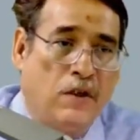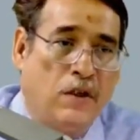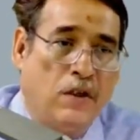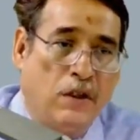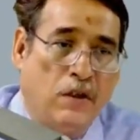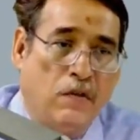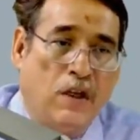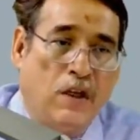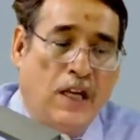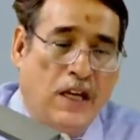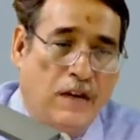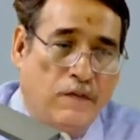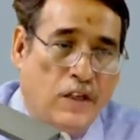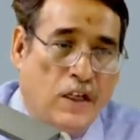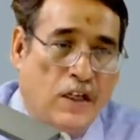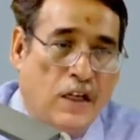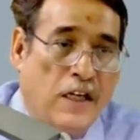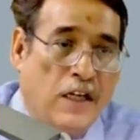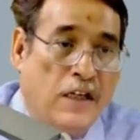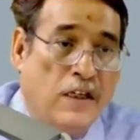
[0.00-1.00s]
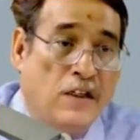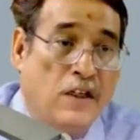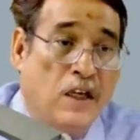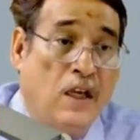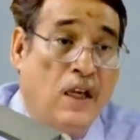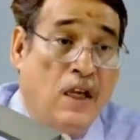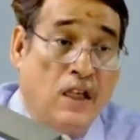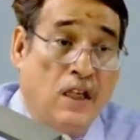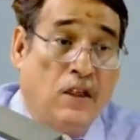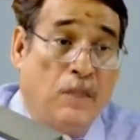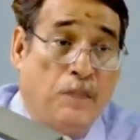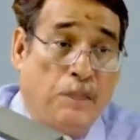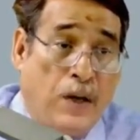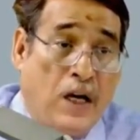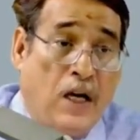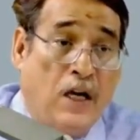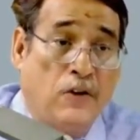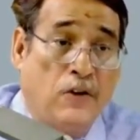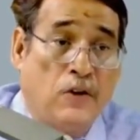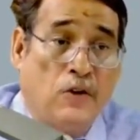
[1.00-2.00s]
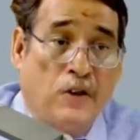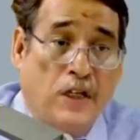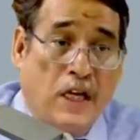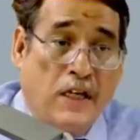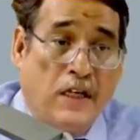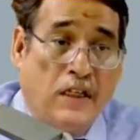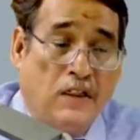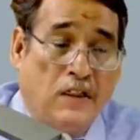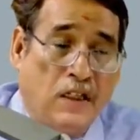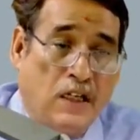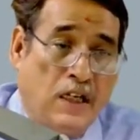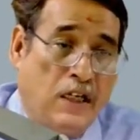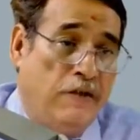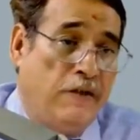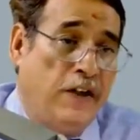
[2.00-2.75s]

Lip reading: or you will have the right and the power to direct the relevant